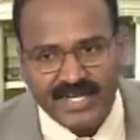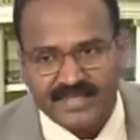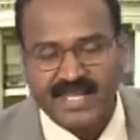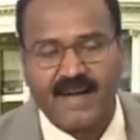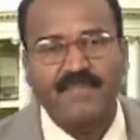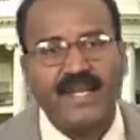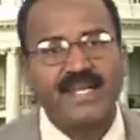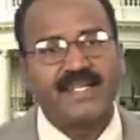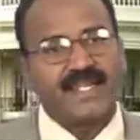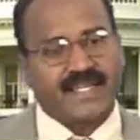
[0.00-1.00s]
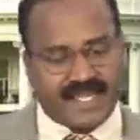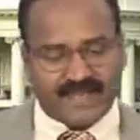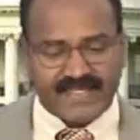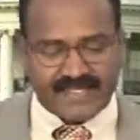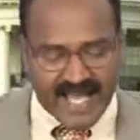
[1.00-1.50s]
example
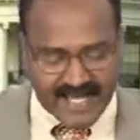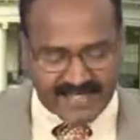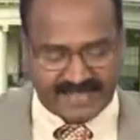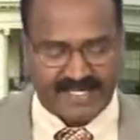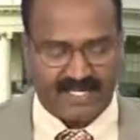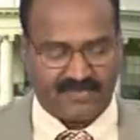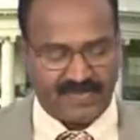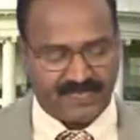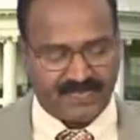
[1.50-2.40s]
given there itself.